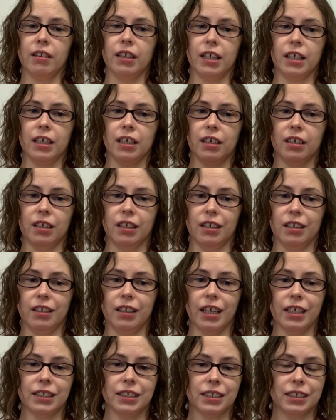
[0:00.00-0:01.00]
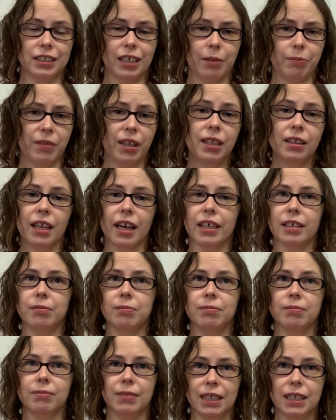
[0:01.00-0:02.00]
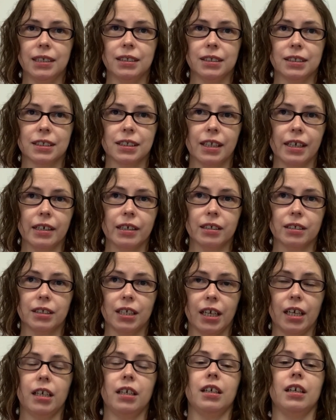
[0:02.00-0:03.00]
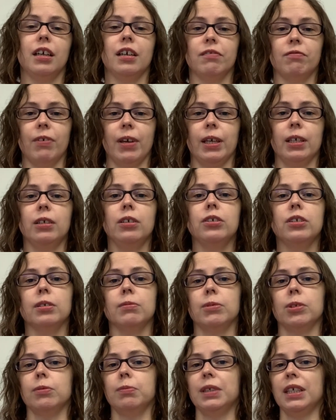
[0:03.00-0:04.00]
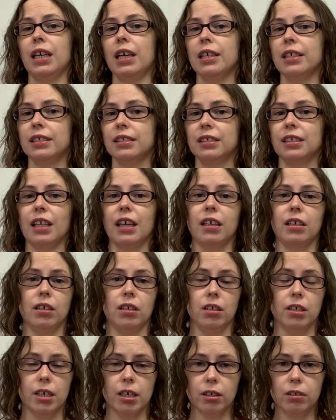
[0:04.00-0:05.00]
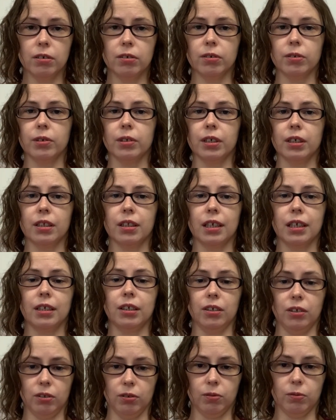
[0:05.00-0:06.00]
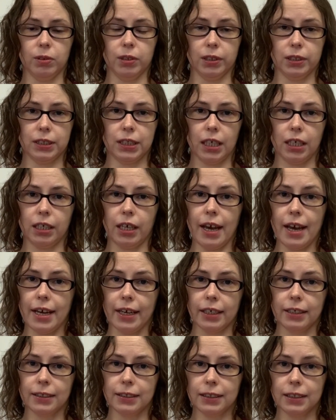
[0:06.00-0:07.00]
Then that's the same thing. That means they're taking advantage of you because they know that you will say yes.